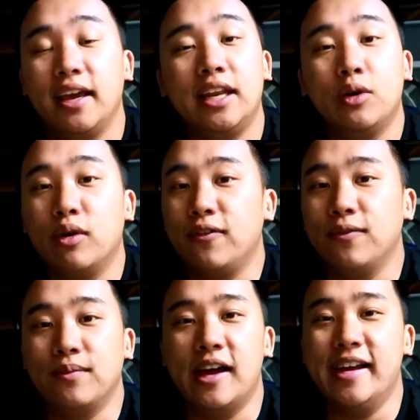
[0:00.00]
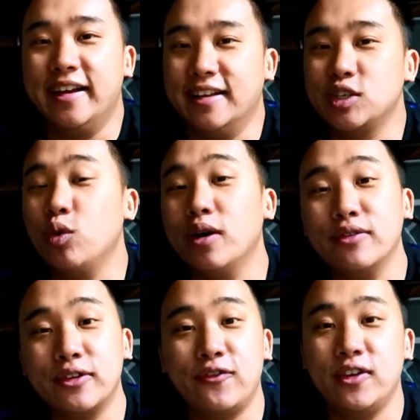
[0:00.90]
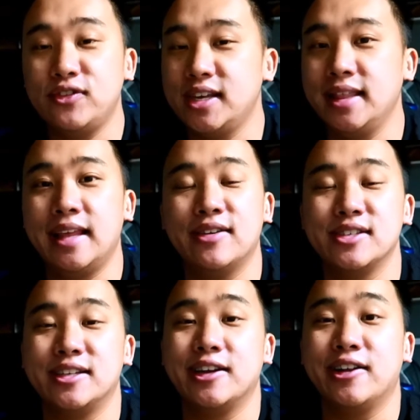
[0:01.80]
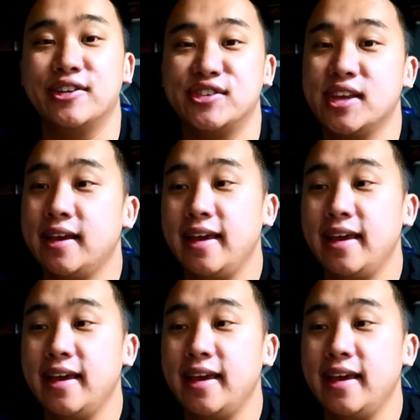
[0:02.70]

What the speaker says: anywhere from $12,000 to $15,000.